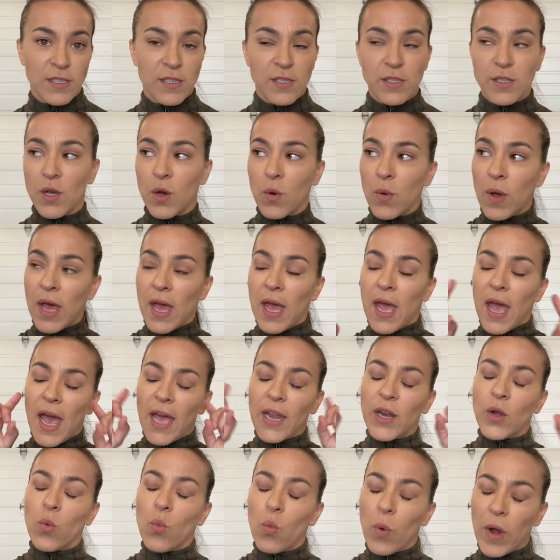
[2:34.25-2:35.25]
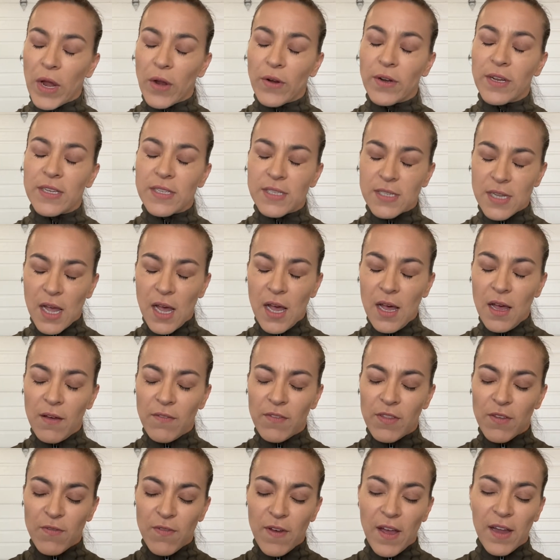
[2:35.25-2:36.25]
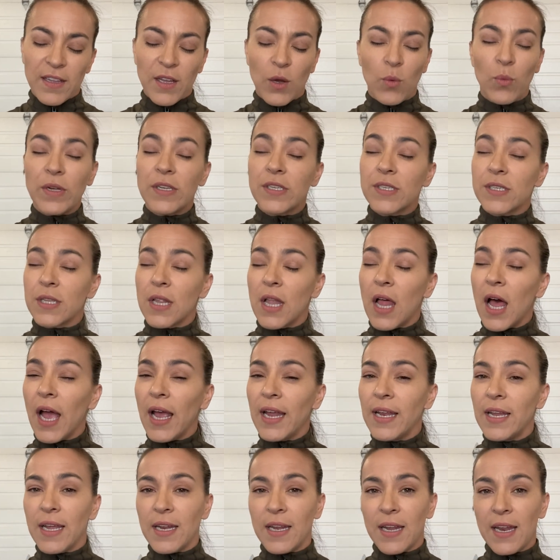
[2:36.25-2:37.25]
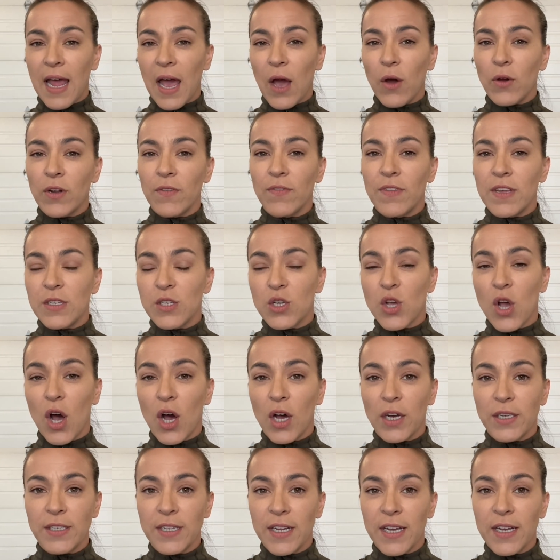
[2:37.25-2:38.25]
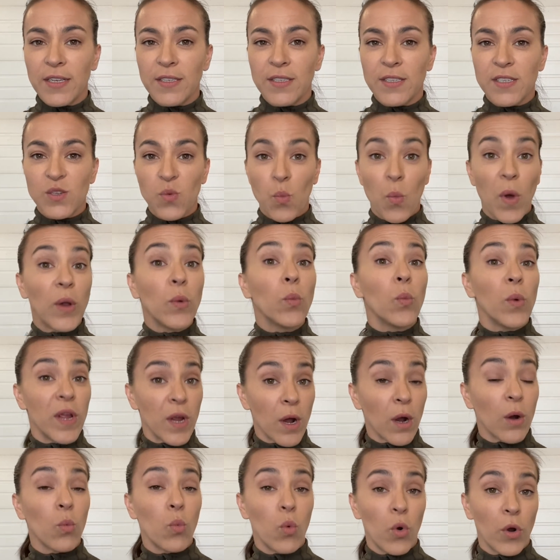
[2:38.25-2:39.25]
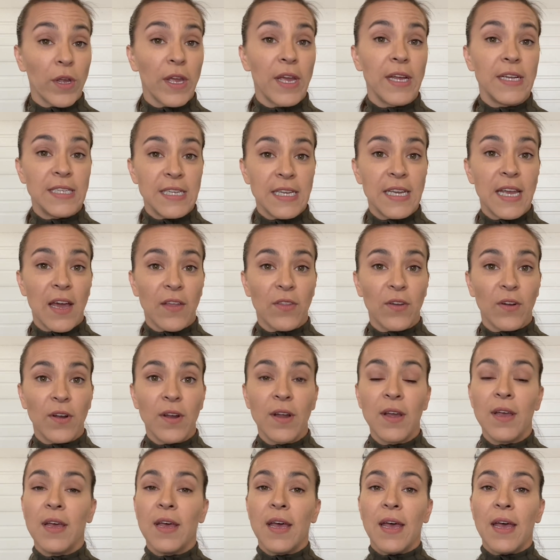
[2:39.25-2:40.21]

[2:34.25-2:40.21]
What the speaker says: So an awareness of the fact that we slide in and out of these contexts when we are working together